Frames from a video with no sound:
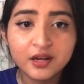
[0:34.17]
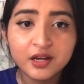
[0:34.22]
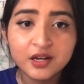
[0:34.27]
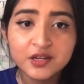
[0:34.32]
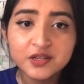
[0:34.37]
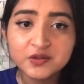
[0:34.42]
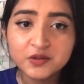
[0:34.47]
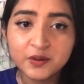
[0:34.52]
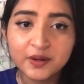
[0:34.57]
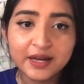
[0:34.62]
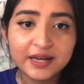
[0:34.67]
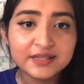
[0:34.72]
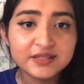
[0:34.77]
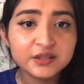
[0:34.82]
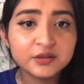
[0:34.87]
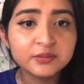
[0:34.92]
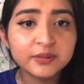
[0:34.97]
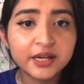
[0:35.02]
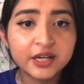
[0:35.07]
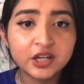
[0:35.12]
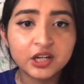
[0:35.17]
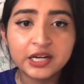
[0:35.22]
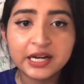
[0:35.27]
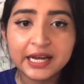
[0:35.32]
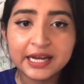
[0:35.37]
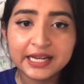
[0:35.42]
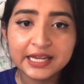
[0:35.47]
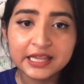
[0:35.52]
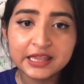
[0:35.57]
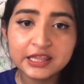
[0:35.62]
So as a writer, I
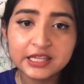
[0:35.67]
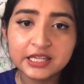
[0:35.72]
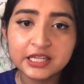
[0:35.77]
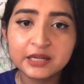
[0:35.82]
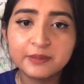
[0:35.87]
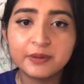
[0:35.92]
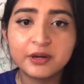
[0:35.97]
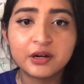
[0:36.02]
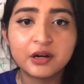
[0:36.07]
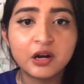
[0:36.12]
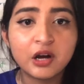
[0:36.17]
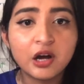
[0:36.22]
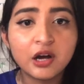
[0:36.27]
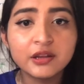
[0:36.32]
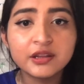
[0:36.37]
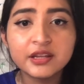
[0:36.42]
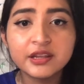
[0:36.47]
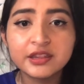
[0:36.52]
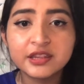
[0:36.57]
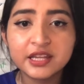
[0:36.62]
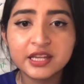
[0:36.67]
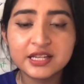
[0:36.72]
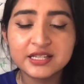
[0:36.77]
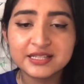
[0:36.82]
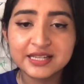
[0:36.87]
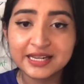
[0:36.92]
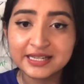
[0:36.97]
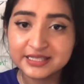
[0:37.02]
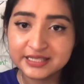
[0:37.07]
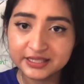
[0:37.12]
can think about all the things
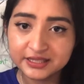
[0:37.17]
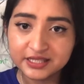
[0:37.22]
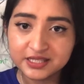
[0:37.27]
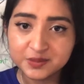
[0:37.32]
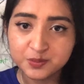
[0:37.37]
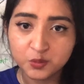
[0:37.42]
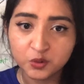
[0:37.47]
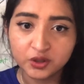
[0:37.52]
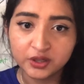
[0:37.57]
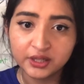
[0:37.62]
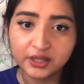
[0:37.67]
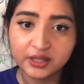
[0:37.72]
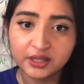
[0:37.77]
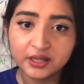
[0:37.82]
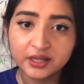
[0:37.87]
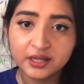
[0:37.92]
I did this morning.